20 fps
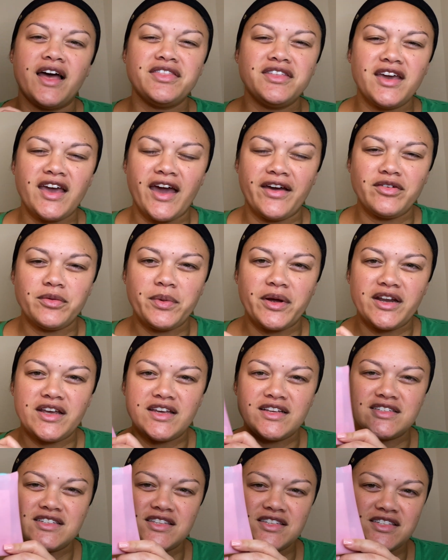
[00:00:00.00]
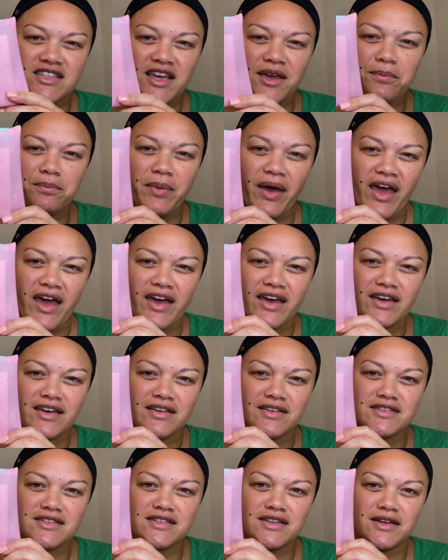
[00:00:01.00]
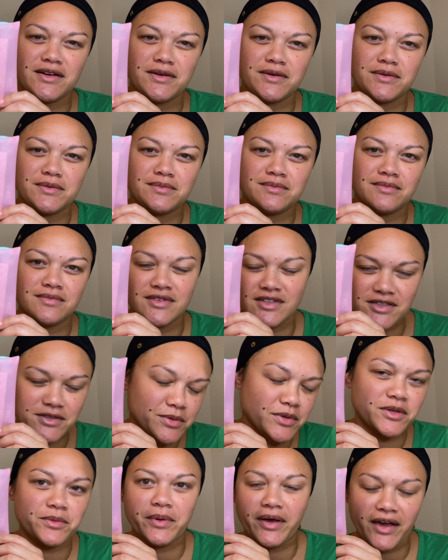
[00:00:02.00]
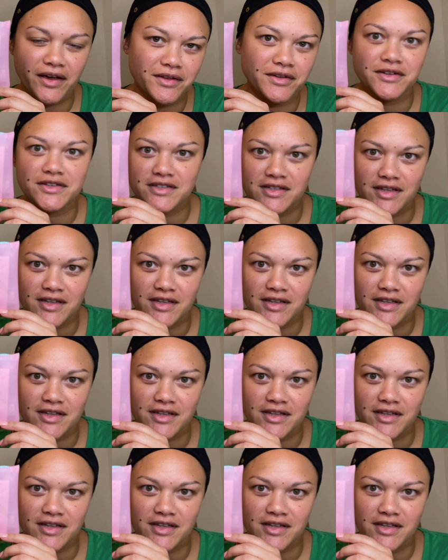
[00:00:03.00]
think everybody gets the same bag, so this is what the bag looks